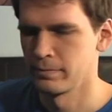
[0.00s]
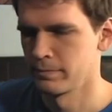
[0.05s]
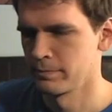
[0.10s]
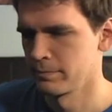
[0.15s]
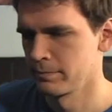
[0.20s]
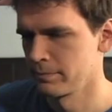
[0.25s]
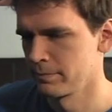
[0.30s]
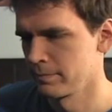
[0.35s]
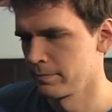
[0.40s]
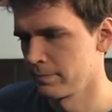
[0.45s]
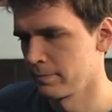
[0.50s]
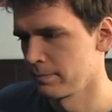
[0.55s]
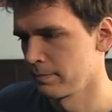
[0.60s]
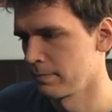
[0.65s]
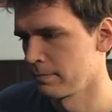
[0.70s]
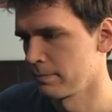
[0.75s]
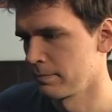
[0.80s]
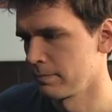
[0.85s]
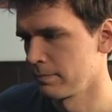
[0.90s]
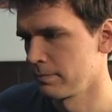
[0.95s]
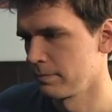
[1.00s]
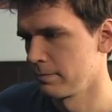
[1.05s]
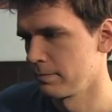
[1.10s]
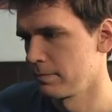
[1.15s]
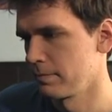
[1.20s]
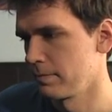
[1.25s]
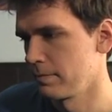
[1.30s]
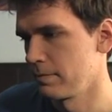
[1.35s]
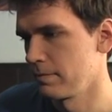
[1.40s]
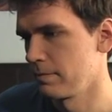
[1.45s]

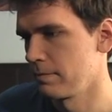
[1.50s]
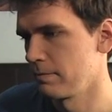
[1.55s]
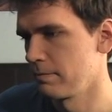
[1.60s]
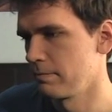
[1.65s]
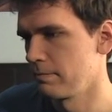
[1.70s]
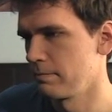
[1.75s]
[no speech]